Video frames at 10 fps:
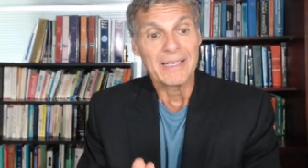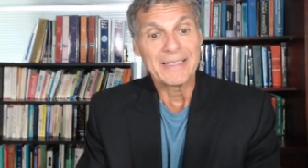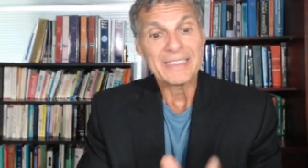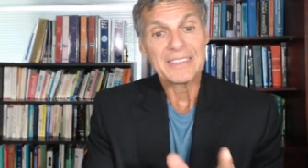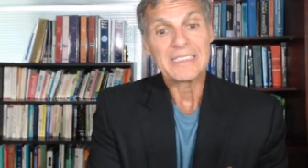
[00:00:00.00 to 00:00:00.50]

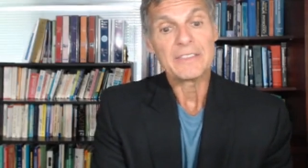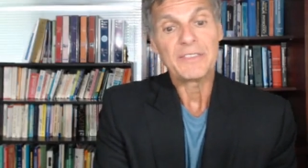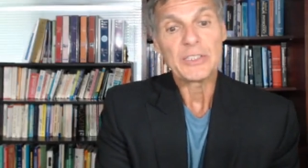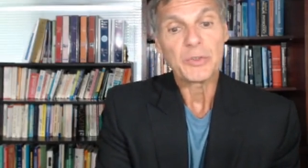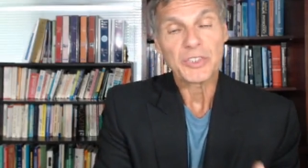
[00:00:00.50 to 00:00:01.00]
These
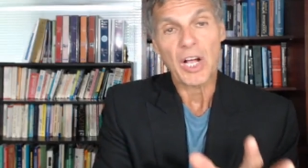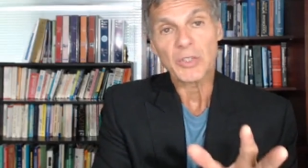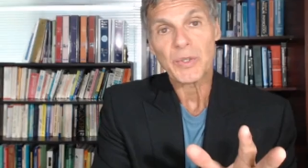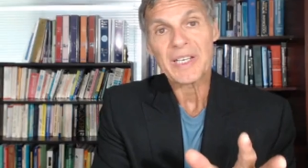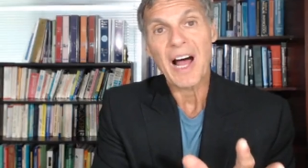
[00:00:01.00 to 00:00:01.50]
individuals
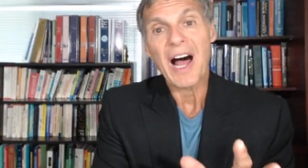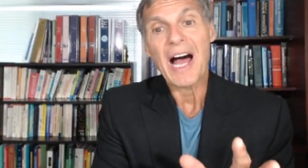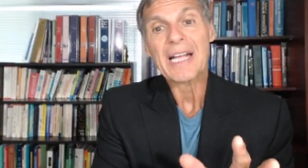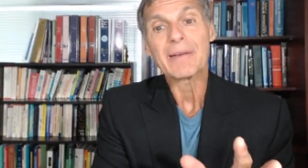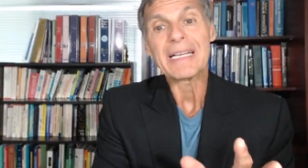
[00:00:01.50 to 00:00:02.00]
also had
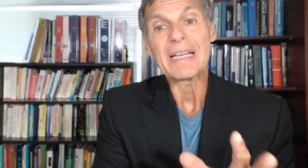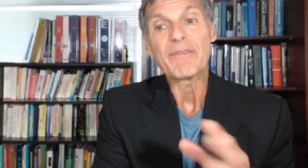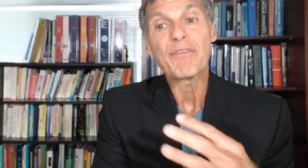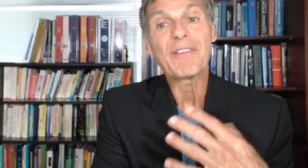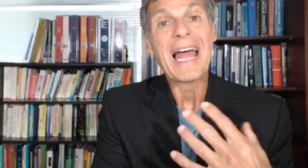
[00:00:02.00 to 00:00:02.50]
higher
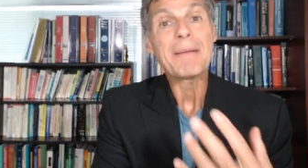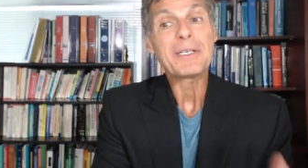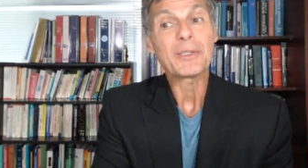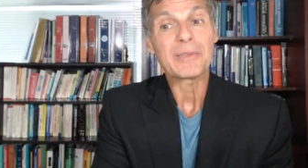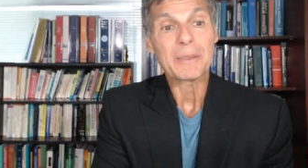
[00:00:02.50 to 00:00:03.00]

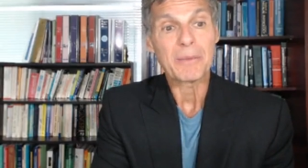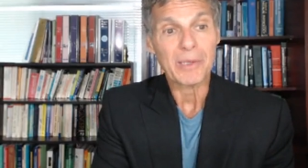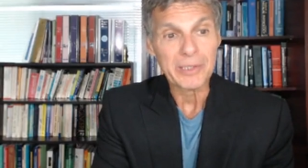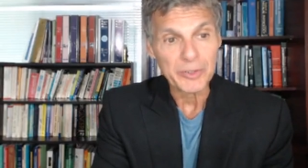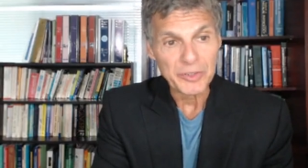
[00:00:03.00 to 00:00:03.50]
inflammatory
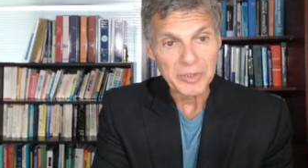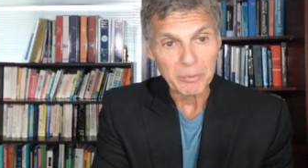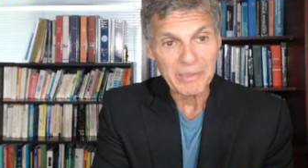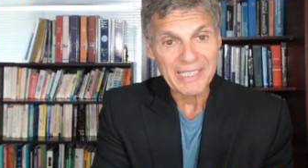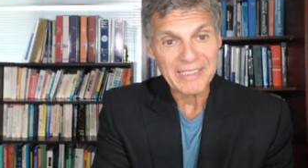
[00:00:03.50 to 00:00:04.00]
markers in their
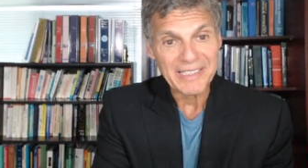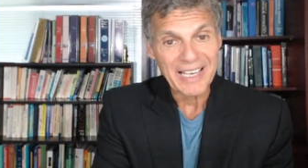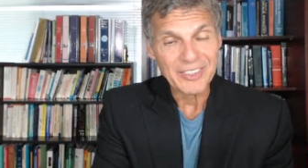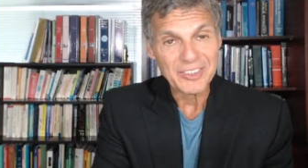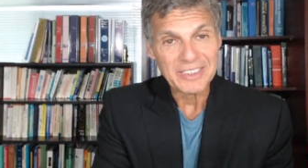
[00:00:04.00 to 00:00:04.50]
blood
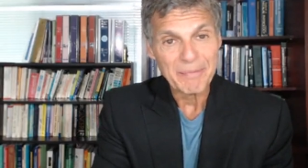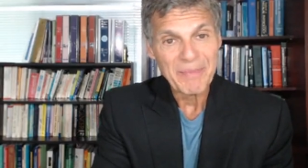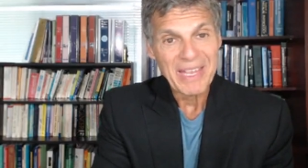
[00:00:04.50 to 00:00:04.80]
analysis